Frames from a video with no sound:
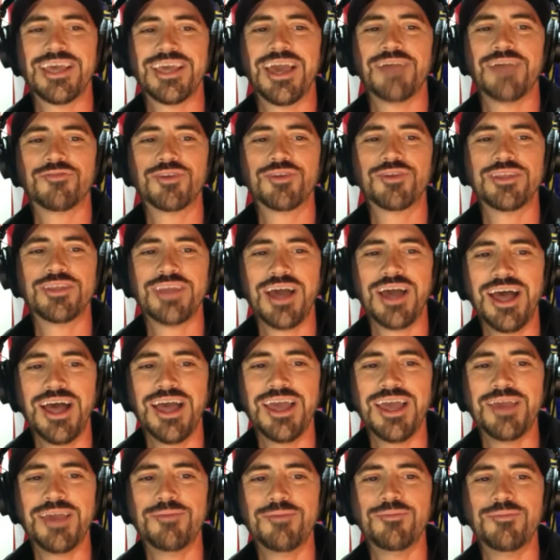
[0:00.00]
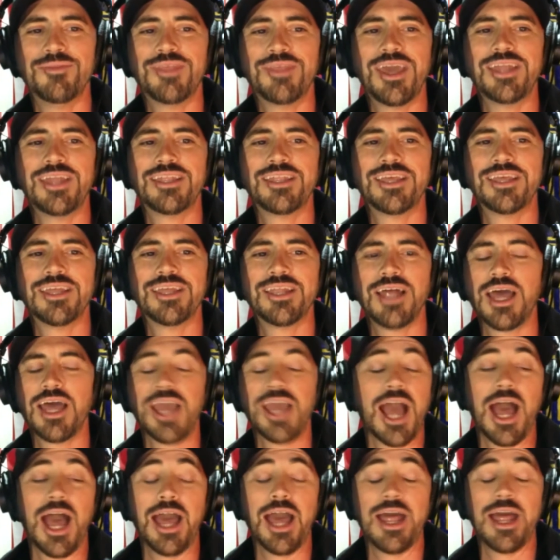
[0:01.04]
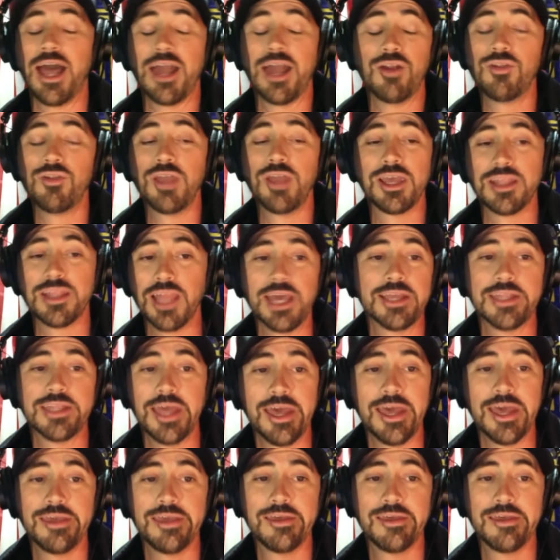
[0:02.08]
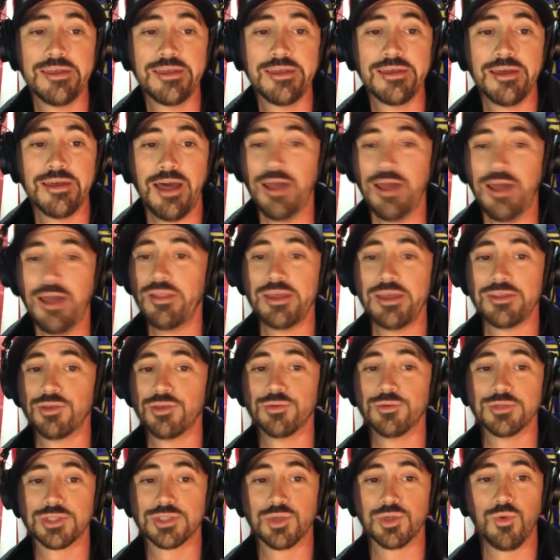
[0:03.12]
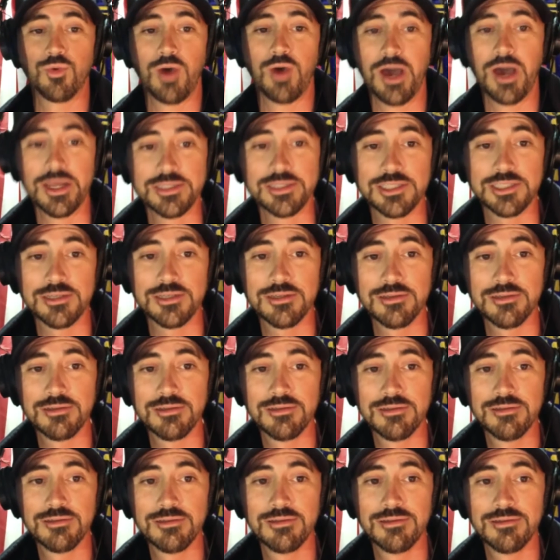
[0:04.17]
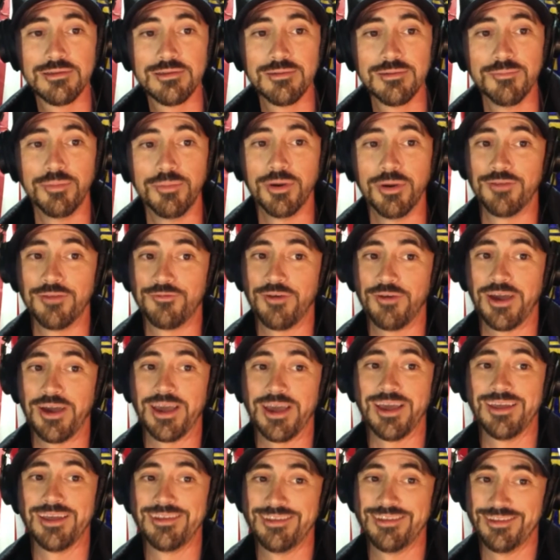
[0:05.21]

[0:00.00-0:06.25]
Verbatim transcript: every time they did, like I, I don't like leg day, I don't like doing squats, but if I